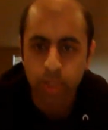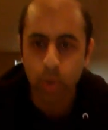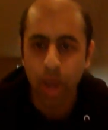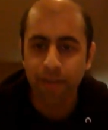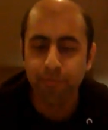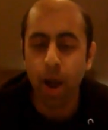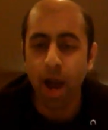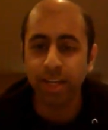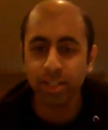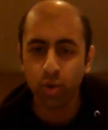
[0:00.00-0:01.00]
Do I have
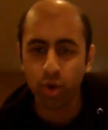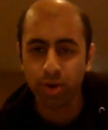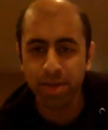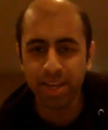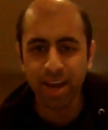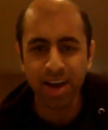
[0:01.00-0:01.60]
Pokkén Tournament?